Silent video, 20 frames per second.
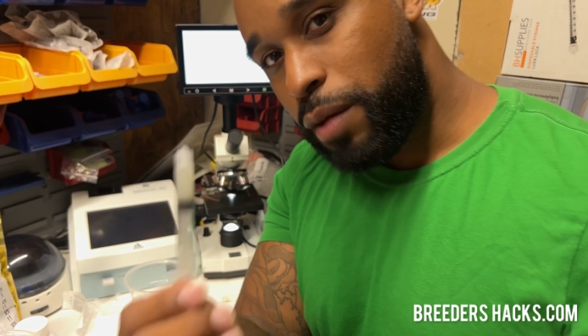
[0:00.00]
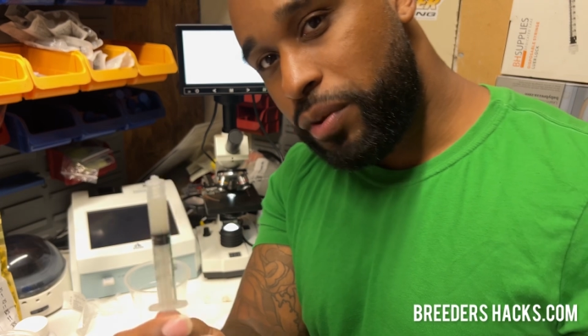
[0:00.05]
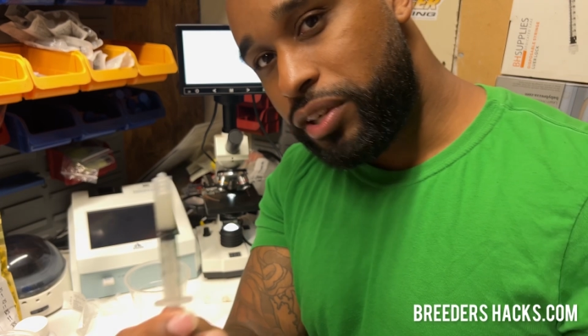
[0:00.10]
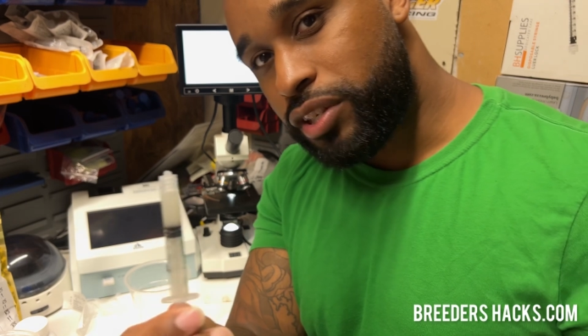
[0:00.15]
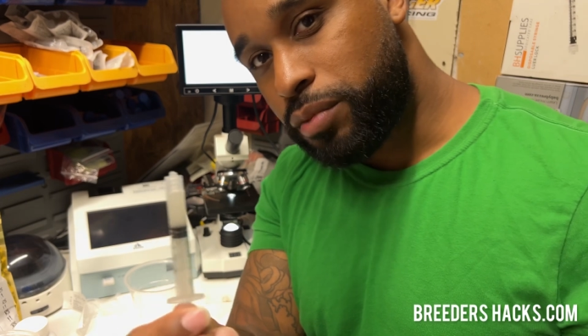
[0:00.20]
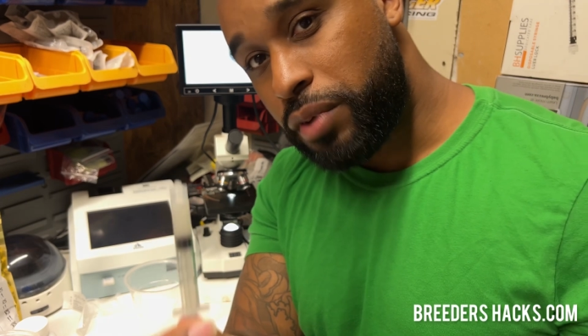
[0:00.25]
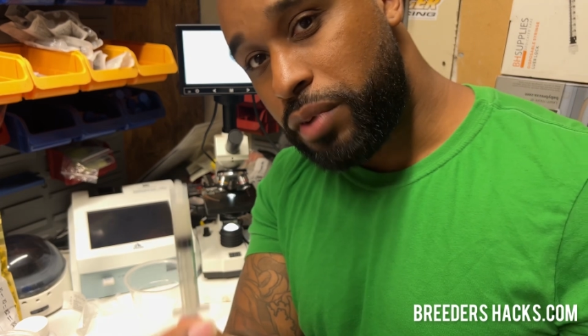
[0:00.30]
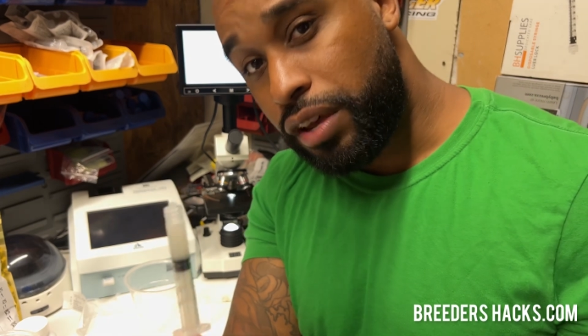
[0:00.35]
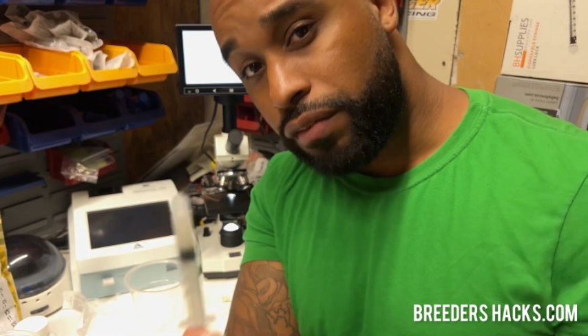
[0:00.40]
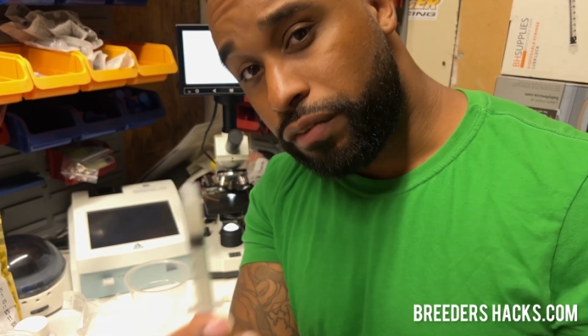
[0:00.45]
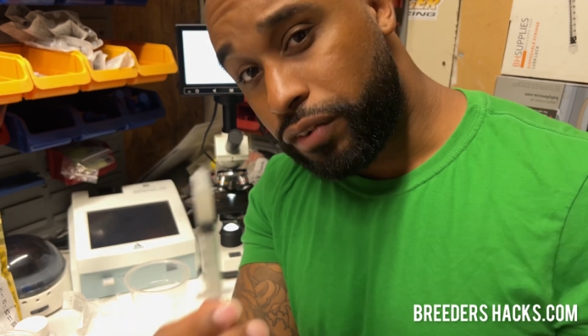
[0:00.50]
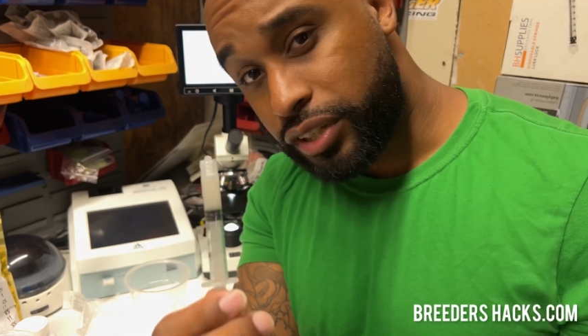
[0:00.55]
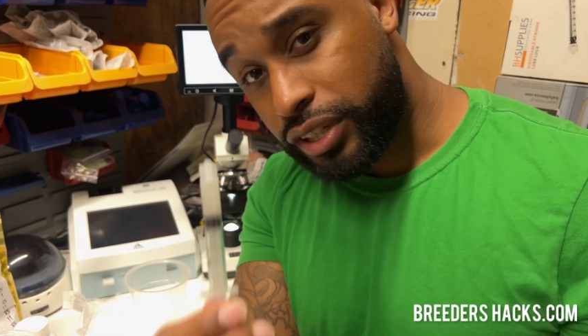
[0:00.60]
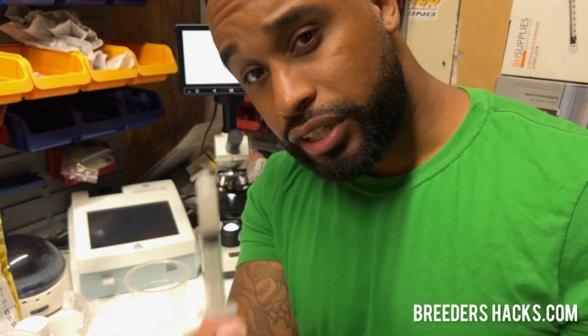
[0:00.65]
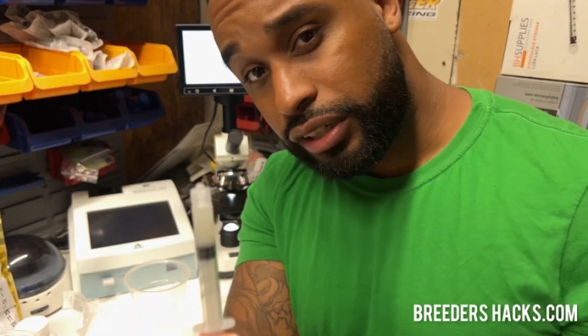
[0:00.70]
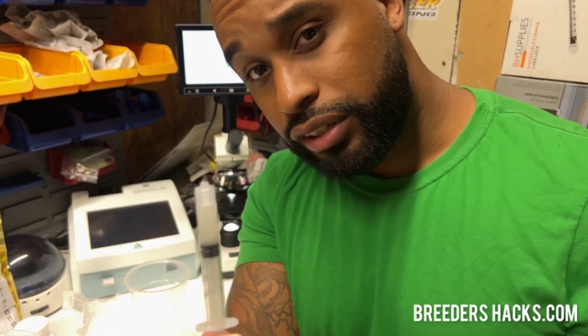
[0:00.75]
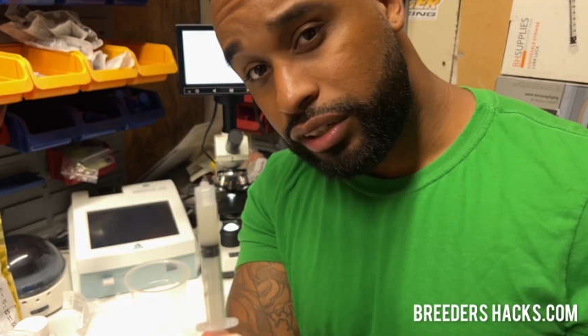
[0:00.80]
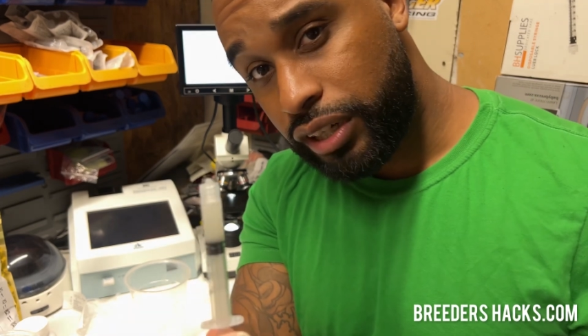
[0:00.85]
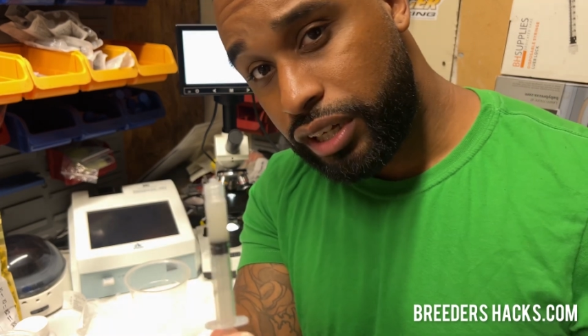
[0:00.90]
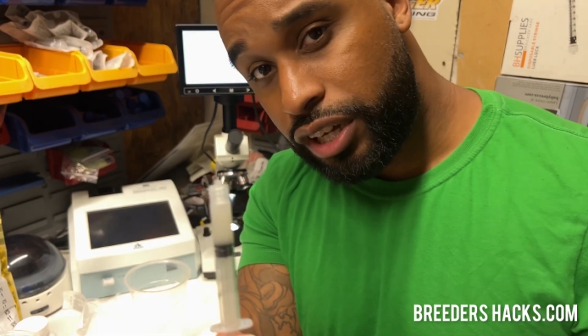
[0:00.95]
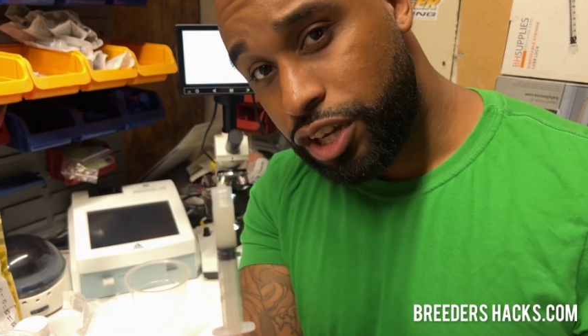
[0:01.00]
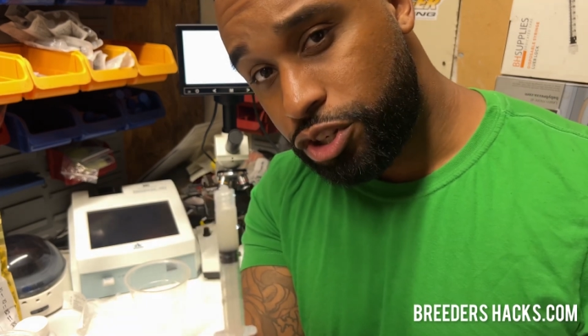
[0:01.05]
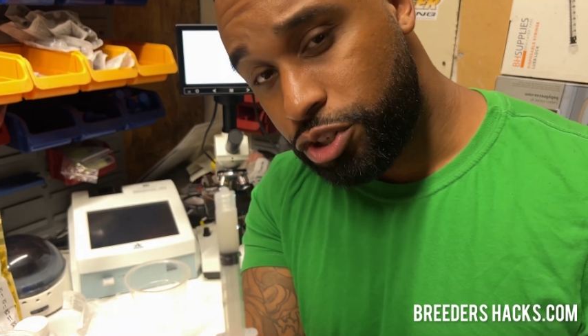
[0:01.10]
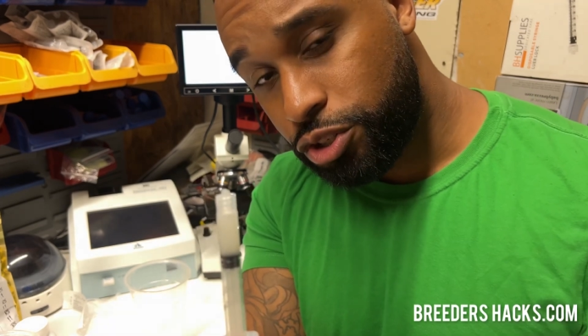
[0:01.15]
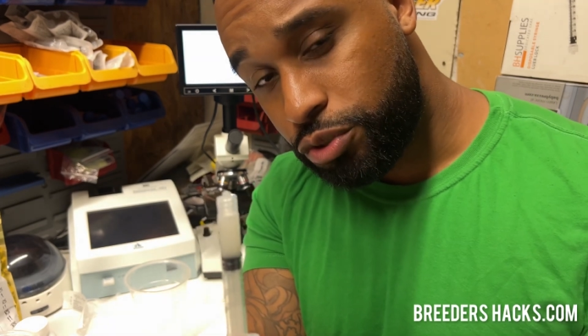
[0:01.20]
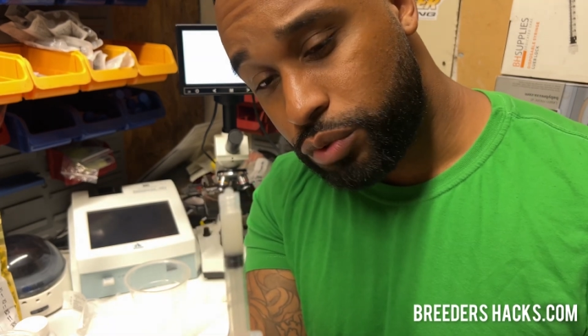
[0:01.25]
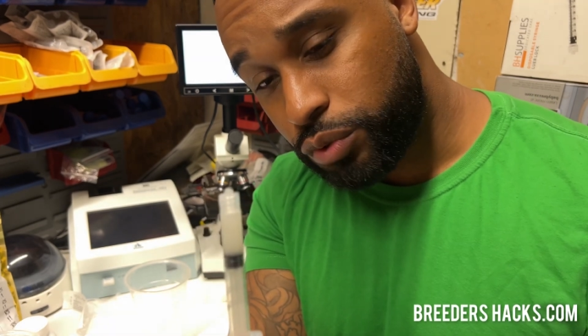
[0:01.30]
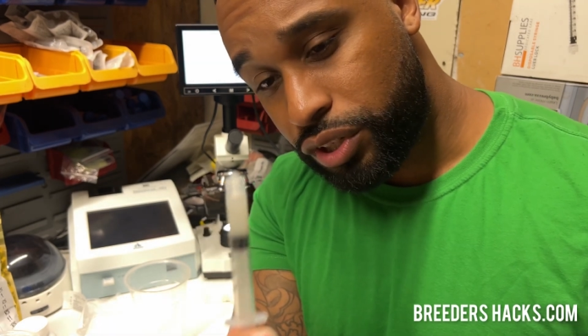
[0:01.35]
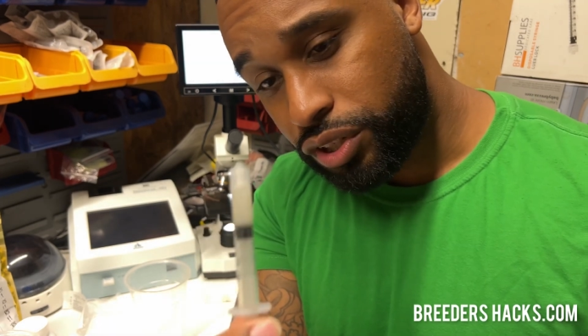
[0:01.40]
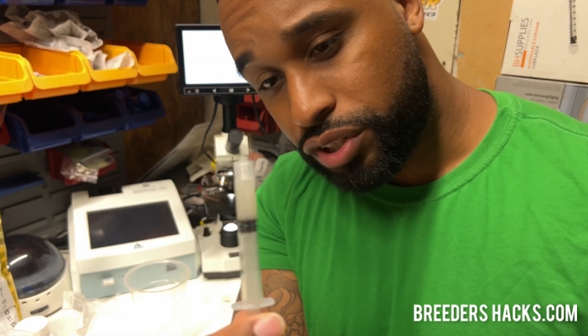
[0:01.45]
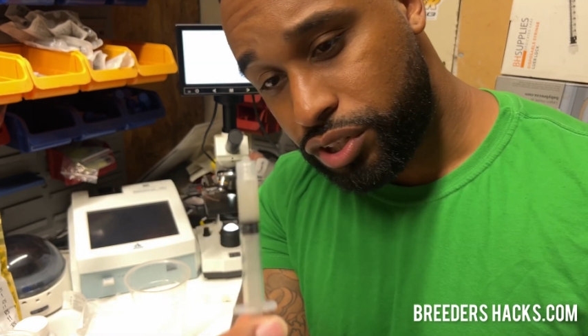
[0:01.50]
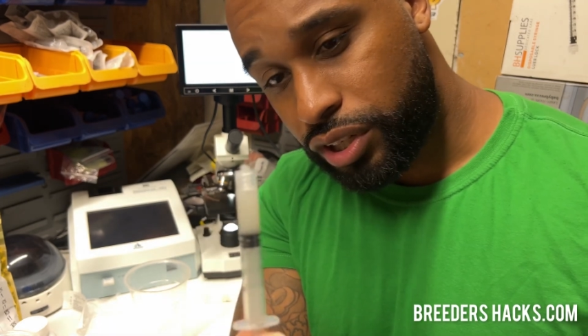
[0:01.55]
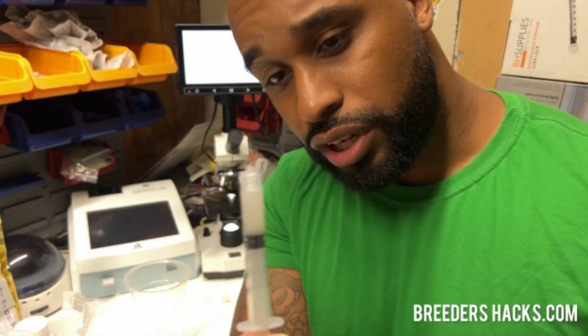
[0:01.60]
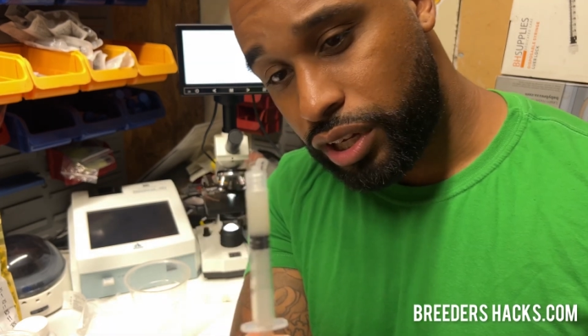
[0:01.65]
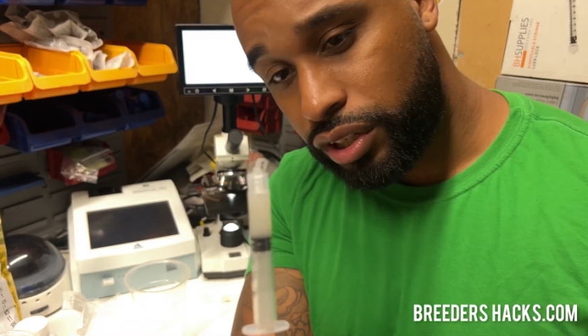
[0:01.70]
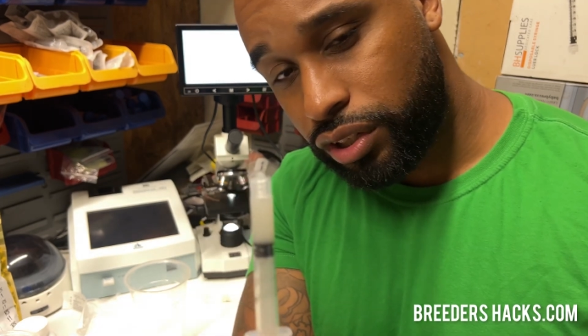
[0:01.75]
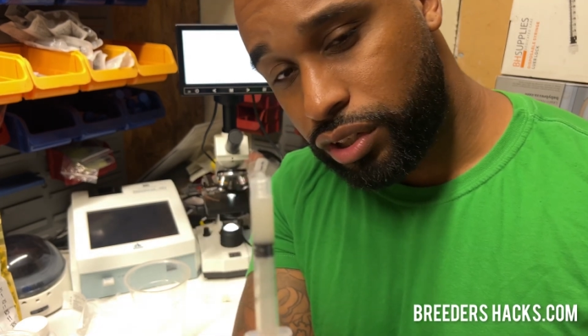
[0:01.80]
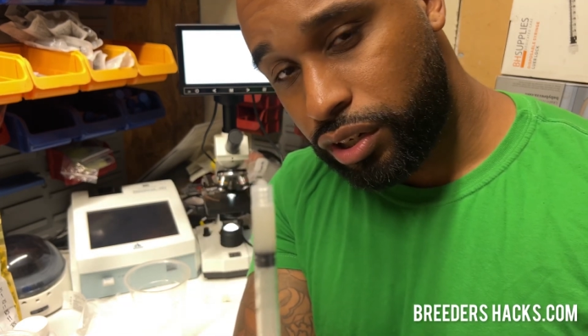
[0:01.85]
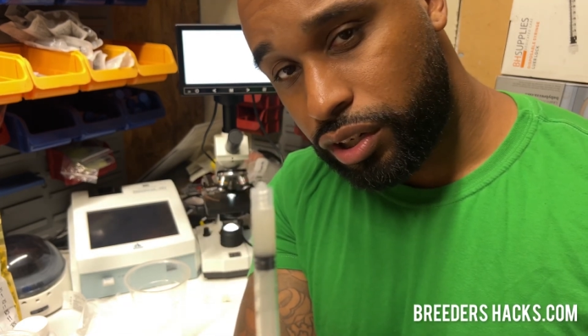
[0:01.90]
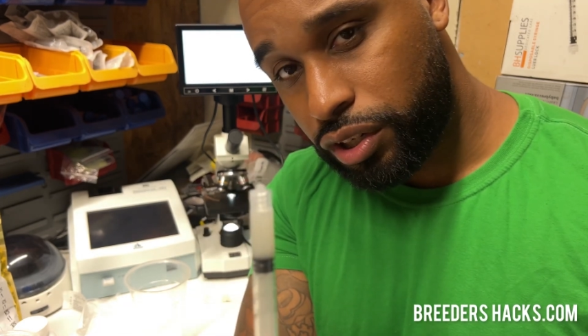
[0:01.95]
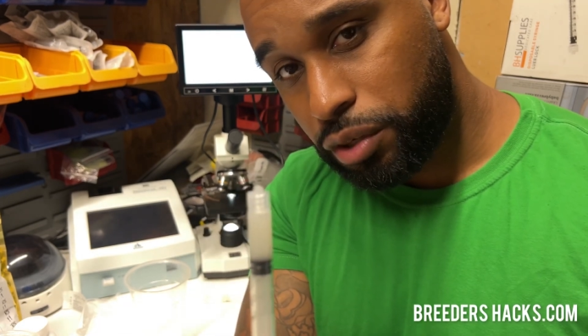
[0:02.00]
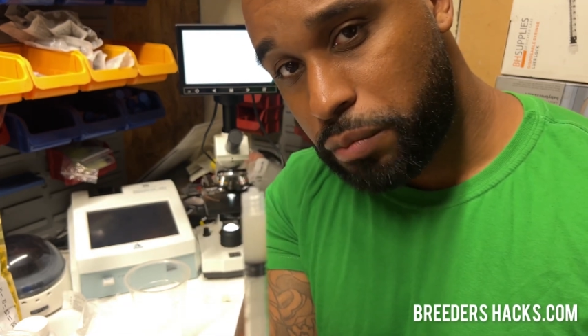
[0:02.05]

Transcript: be some infertility issues with your stud dog.